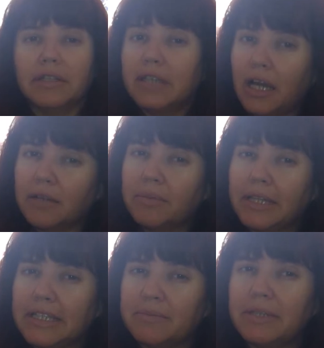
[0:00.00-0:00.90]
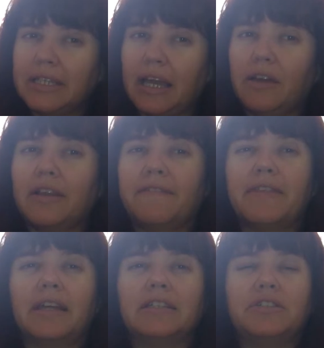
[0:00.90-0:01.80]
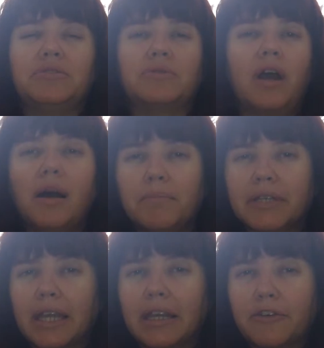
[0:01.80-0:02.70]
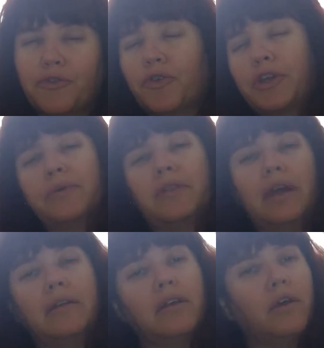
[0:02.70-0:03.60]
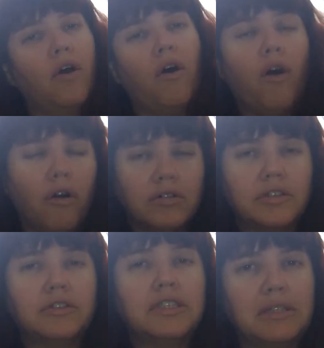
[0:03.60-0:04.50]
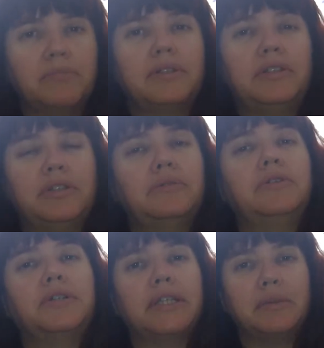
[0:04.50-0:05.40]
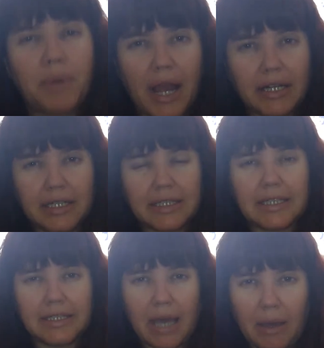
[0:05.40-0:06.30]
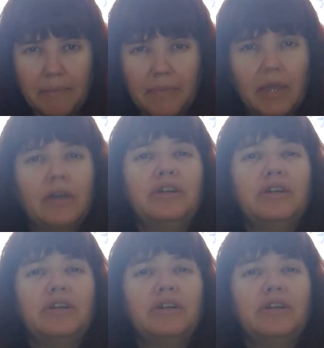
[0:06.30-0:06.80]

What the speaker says: and tongue placement down. If that is too complicated for you, then all you'll simply do during the practice is hum.